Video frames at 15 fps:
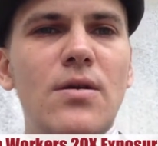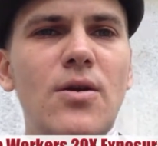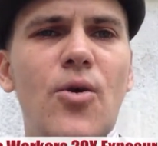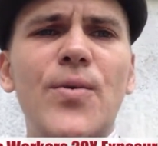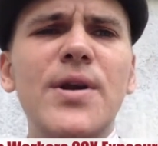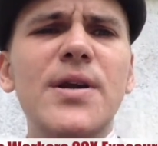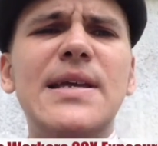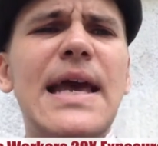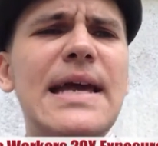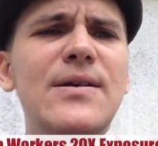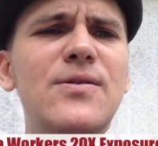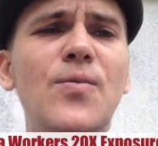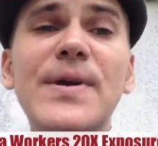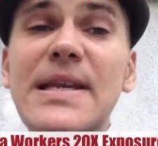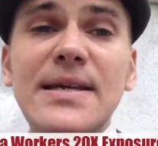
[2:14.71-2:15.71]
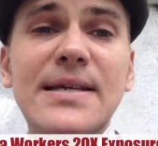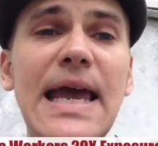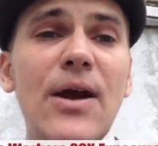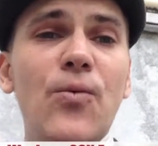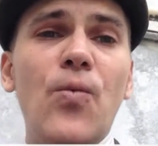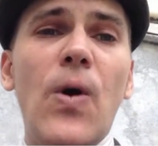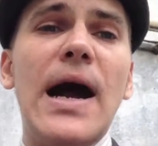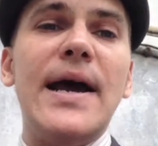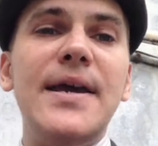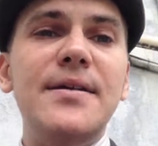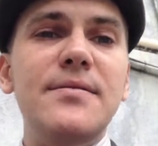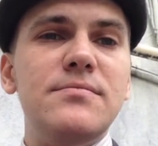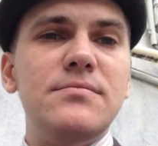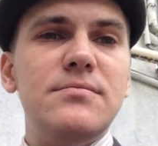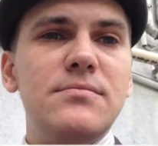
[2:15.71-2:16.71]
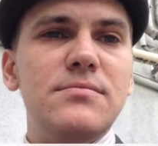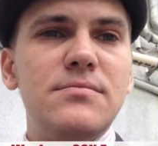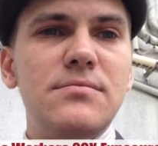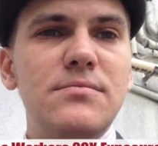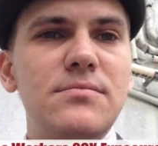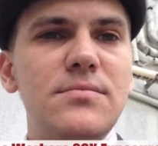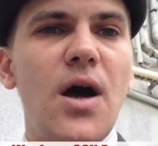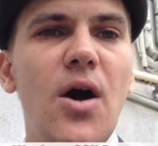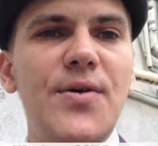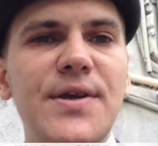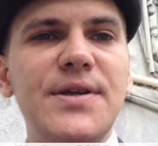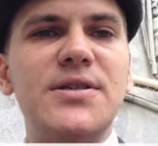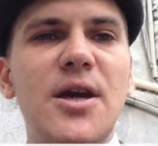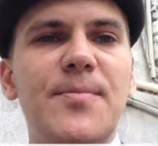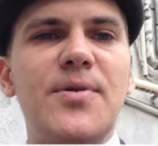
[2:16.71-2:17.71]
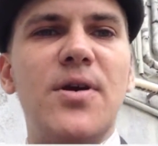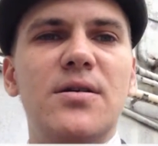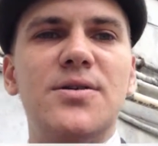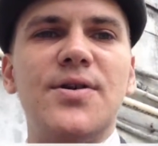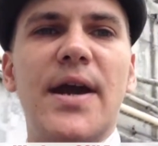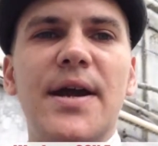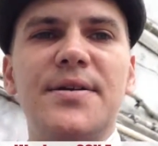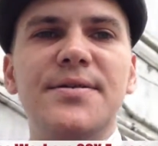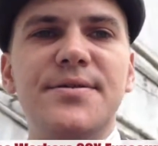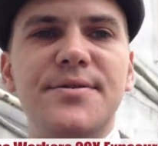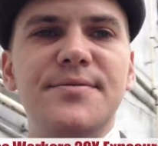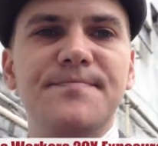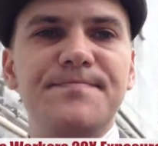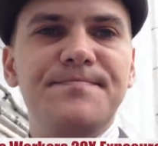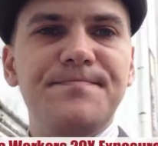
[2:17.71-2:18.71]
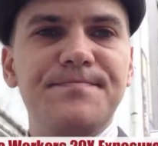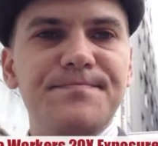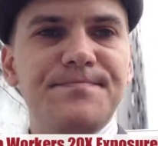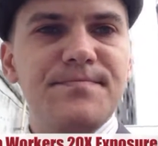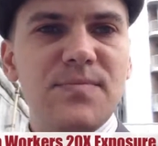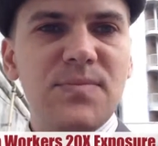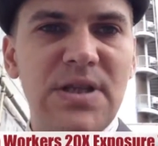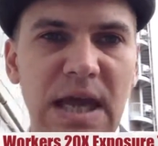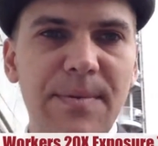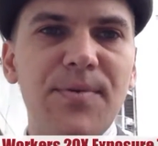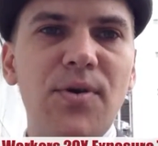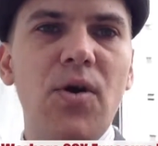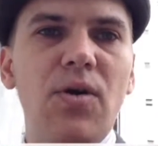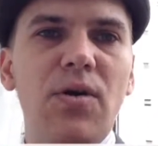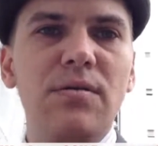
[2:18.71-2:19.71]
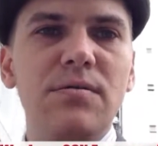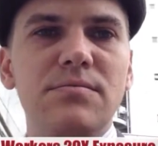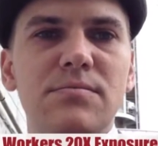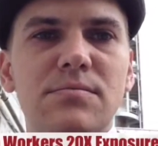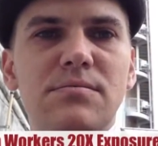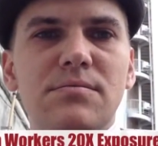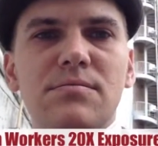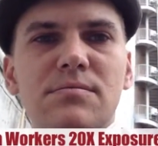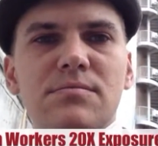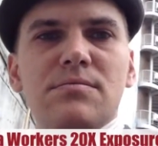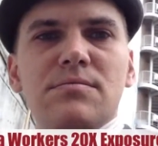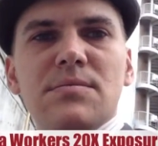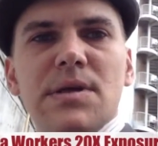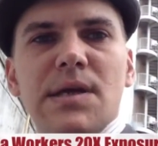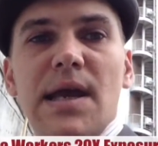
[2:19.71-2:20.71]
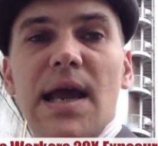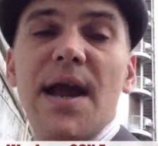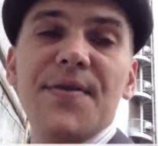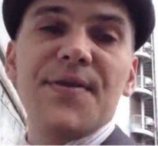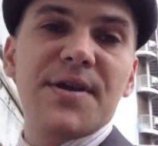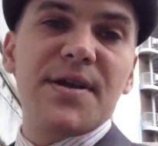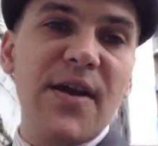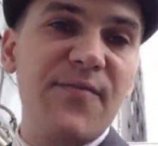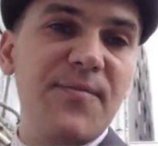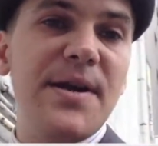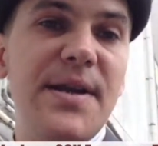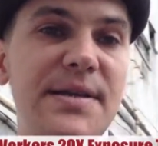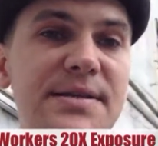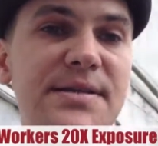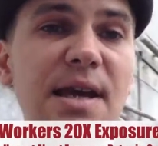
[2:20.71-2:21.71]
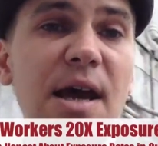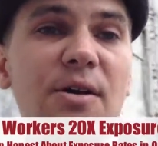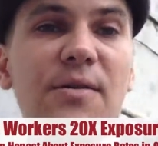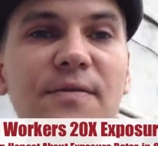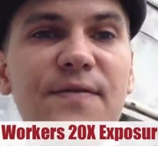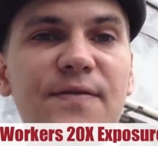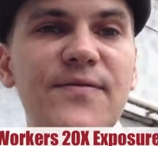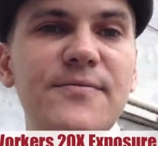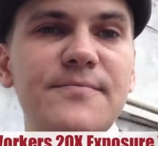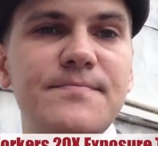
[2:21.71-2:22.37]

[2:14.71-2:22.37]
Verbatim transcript: When we look at, when we look at why all these subcontractors, TEPCO, and the government itself,